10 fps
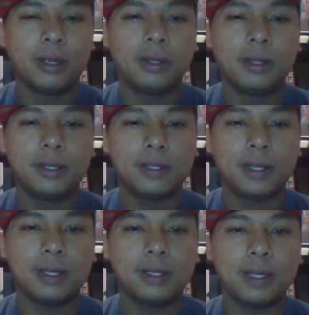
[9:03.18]
This
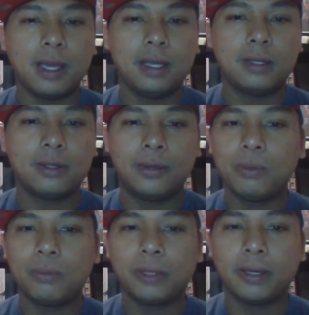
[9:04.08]
is a
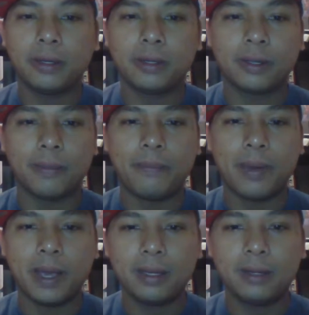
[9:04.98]
two-player
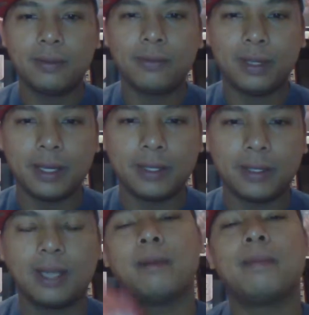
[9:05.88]
competitive dice
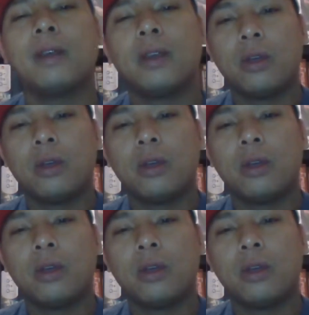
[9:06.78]
game